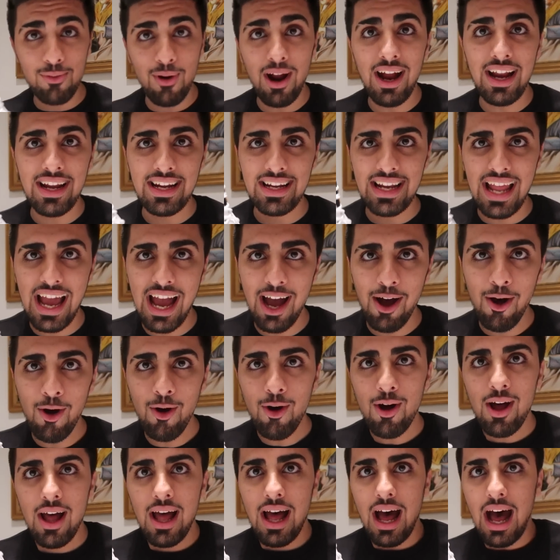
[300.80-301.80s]
right
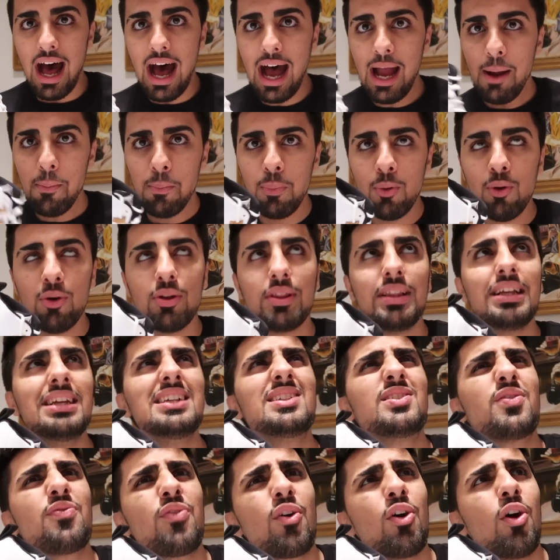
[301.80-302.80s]
now, I bought
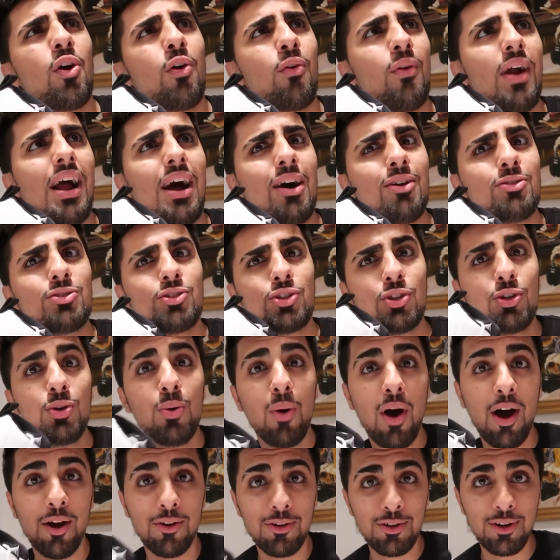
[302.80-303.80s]
these for around
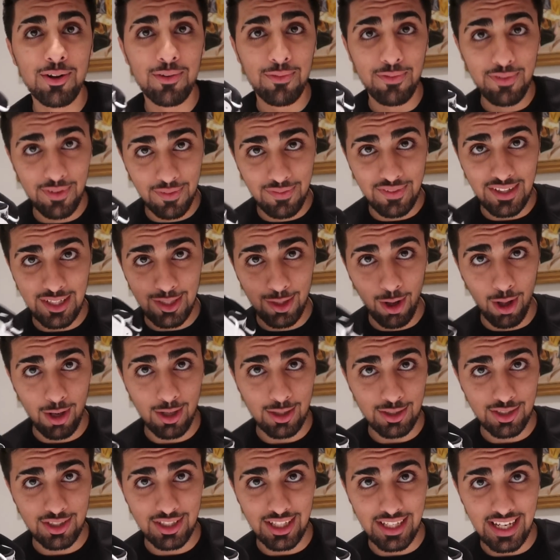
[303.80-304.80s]

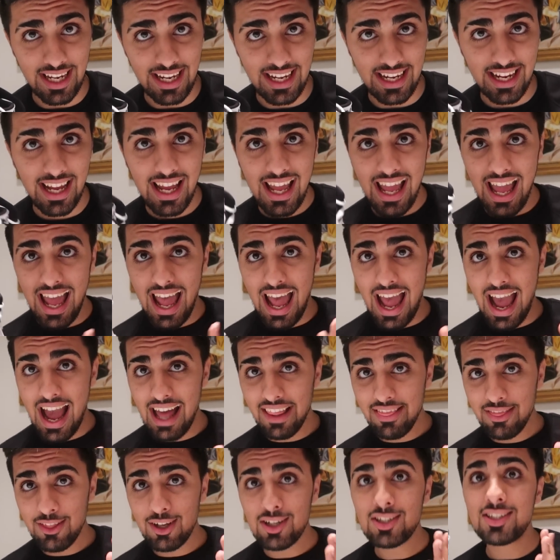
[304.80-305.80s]
$250 today,
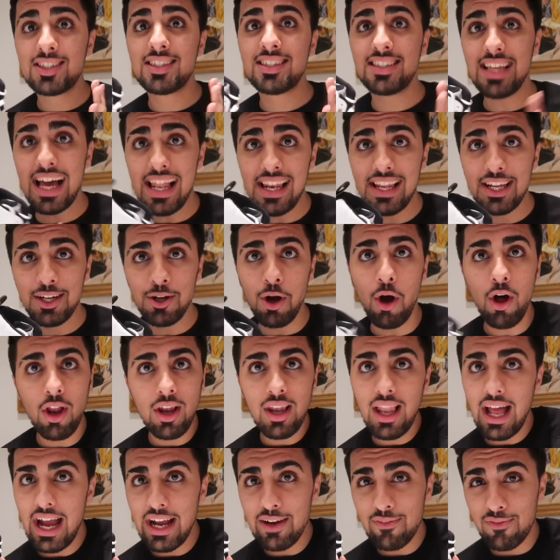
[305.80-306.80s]
and they're selling
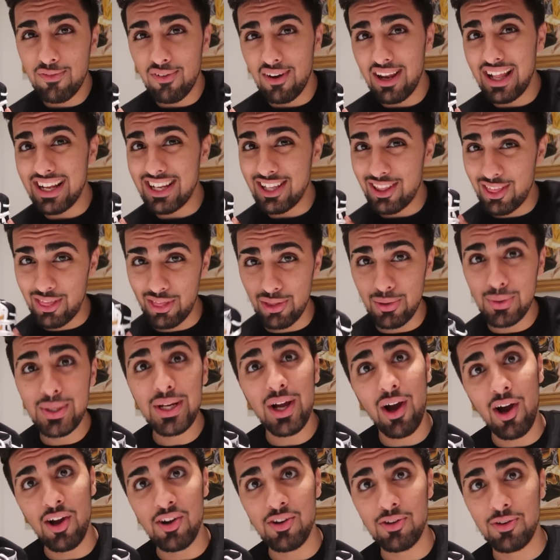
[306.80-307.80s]
online for like
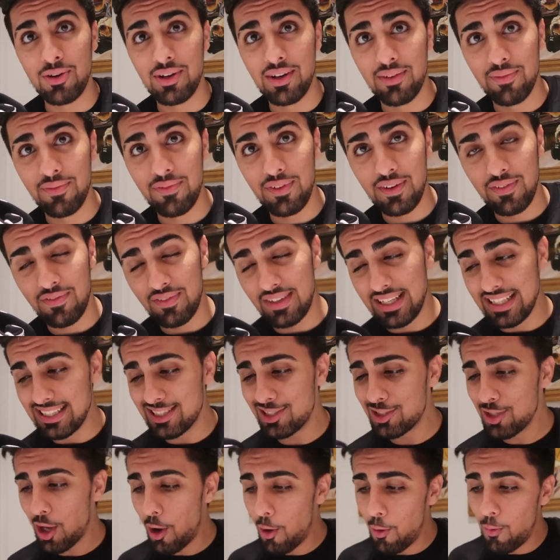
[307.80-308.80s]
$350.
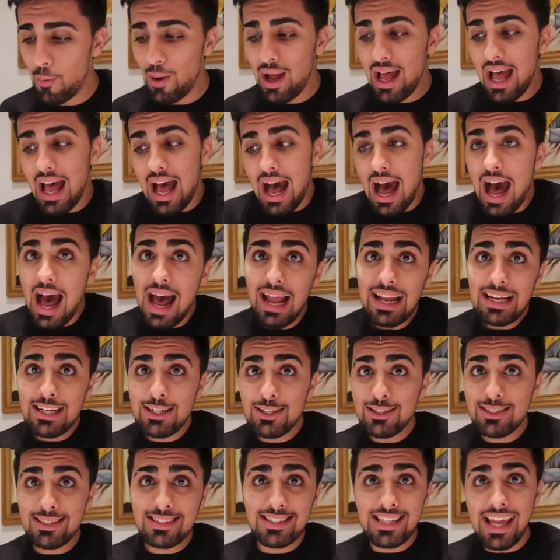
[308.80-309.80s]
So I
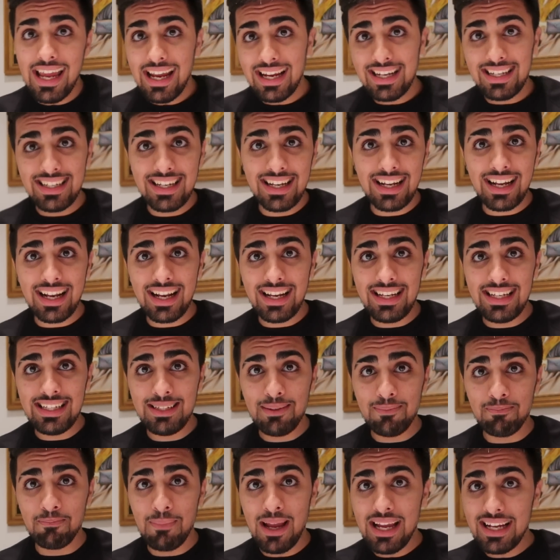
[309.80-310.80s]
could
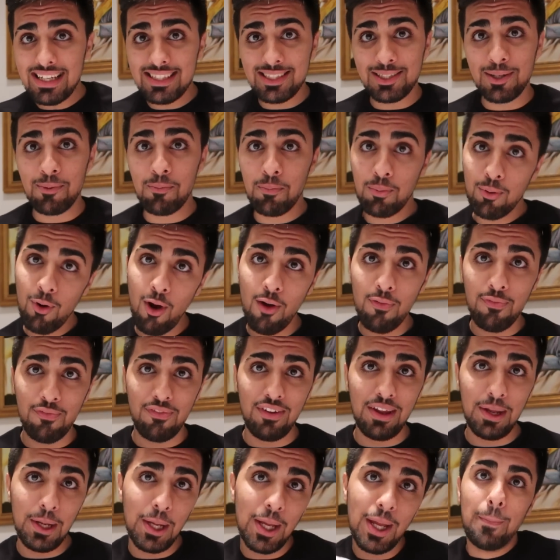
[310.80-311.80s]
technically make some
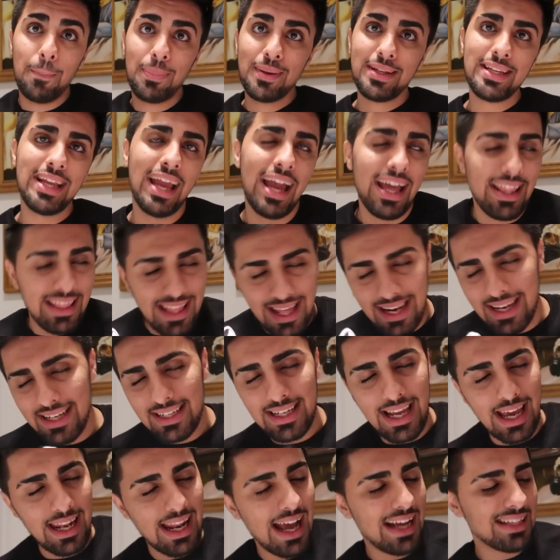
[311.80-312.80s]
profit. But yeah, then
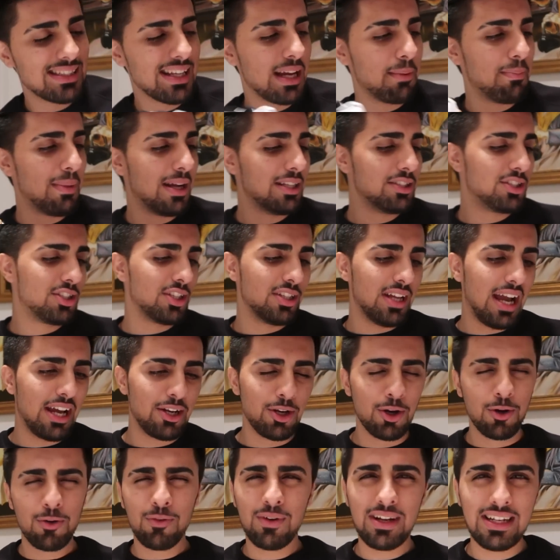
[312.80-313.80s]
again, as I mentioned, I
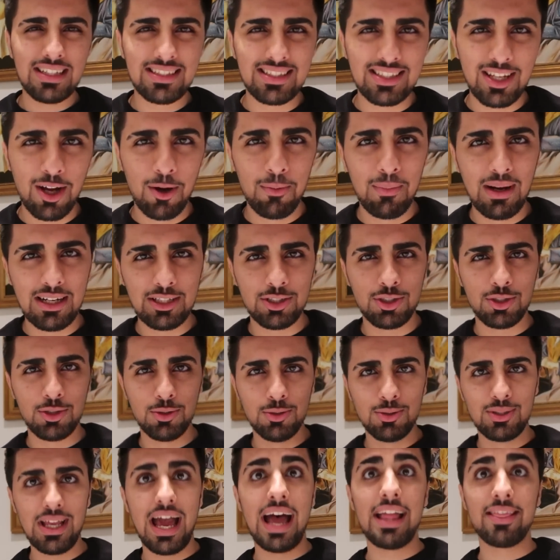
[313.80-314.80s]
don't really sell my
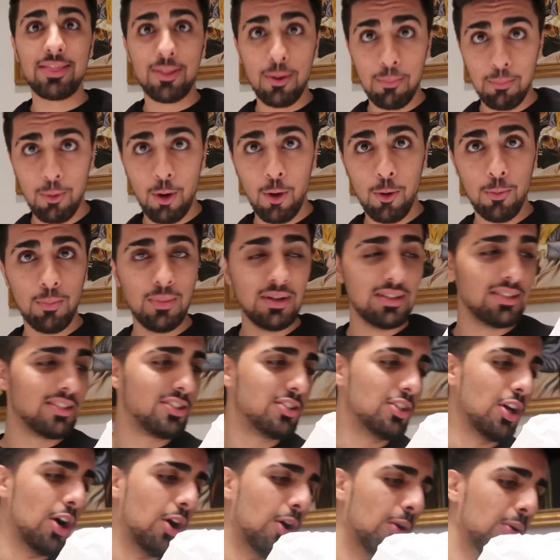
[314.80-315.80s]
shoes at the moment,
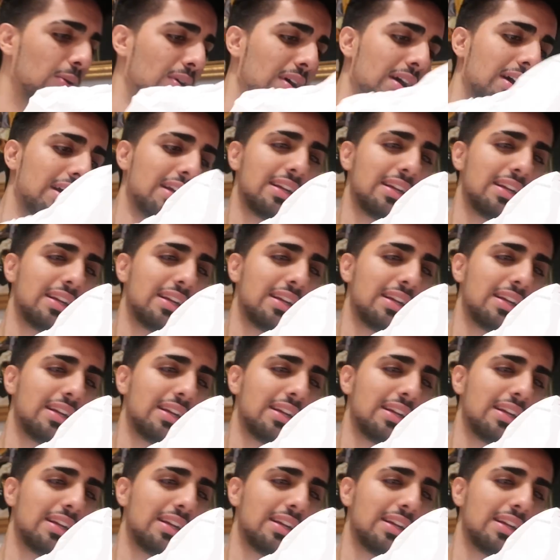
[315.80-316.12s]
so